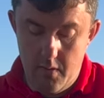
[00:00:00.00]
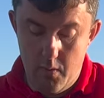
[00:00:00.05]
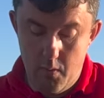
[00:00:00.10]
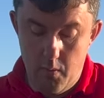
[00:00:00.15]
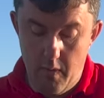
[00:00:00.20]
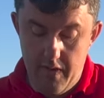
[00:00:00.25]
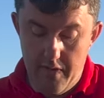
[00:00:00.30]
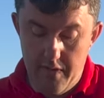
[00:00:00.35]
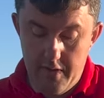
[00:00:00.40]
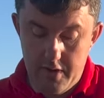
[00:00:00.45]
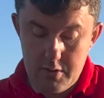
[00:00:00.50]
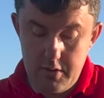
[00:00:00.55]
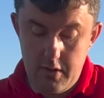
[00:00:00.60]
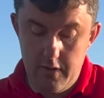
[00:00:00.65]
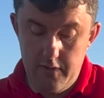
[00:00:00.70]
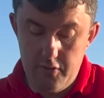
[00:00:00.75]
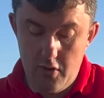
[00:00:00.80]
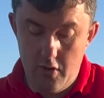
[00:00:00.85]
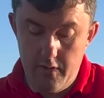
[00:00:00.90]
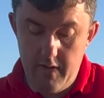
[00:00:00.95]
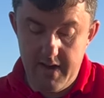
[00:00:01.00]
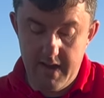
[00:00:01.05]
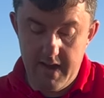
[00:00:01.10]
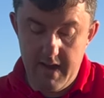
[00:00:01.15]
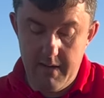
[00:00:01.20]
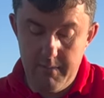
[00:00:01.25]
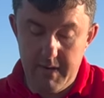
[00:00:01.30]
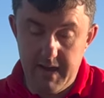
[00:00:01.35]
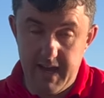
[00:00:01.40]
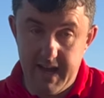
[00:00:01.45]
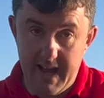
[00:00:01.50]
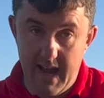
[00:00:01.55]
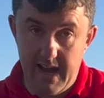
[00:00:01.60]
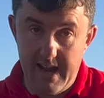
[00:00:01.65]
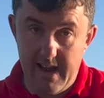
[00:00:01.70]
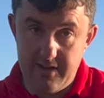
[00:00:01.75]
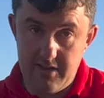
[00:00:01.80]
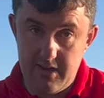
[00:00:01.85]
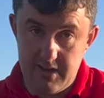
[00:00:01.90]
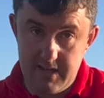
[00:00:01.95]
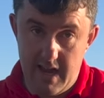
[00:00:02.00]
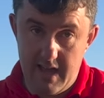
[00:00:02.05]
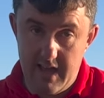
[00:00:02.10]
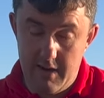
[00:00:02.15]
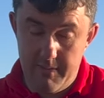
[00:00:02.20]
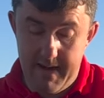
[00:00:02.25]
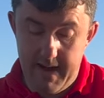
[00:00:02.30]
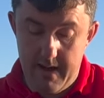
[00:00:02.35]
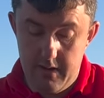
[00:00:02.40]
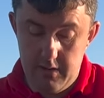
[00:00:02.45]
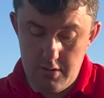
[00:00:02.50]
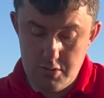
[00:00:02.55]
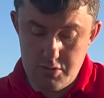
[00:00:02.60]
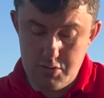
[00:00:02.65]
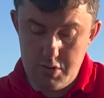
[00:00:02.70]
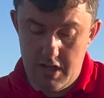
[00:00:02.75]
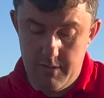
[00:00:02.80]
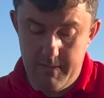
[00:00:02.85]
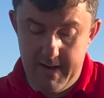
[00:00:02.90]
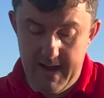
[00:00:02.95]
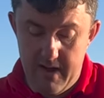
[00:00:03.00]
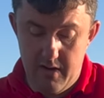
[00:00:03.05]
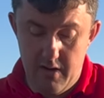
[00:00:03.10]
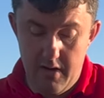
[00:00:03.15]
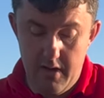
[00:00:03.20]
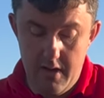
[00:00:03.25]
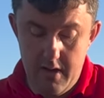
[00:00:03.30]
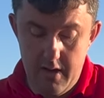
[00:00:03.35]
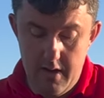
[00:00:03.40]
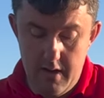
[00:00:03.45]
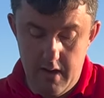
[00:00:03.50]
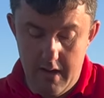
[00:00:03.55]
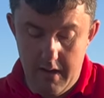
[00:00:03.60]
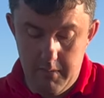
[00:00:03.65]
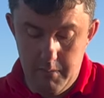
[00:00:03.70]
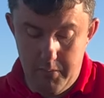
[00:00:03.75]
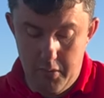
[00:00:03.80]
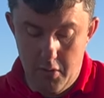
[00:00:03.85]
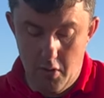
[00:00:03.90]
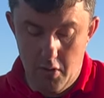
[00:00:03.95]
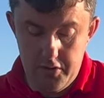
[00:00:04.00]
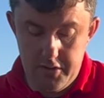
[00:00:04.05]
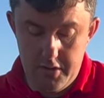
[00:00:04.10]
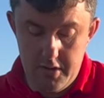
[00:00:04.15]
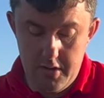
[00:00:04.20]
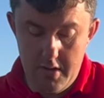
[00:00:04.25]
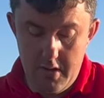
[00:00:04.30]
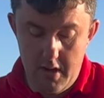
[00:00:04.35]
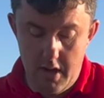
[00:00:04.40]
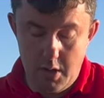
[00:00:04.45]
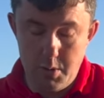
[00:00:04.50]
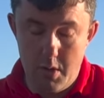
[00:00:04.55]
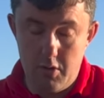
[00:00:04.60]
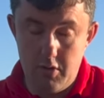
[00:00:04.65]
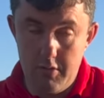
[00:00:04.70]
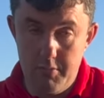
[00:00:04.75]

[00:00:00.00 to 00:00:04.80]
with the grooves already in, but you can actually take them out, drill them out, and put a roller